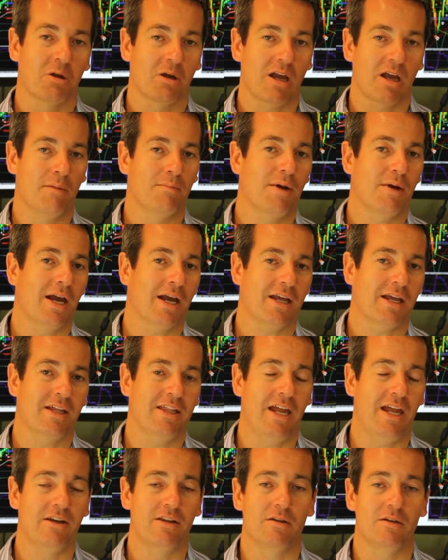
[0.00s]
Come back at
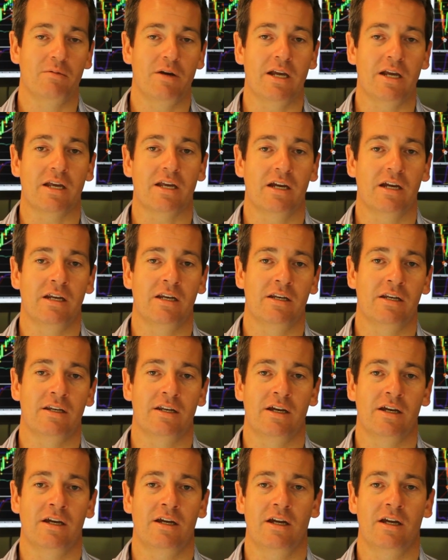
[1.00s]
the end of the week and
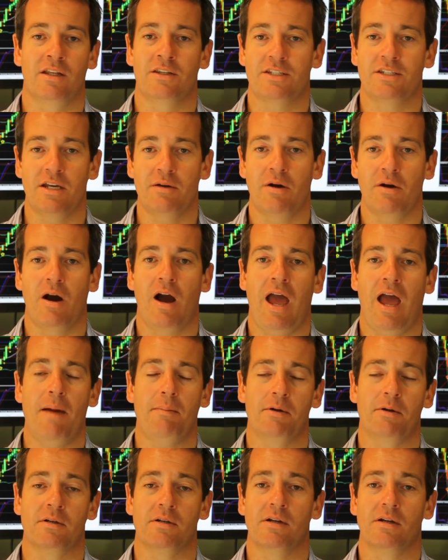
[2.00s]
see what
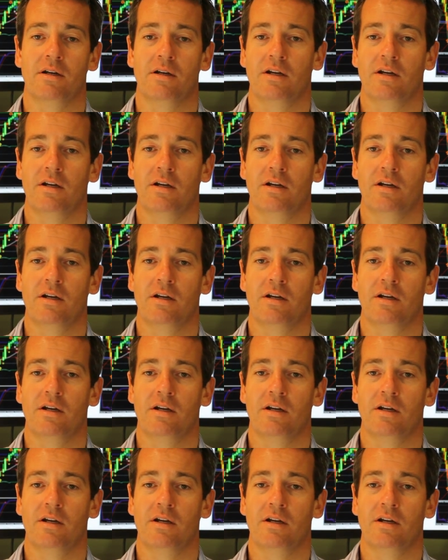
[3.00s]
happened.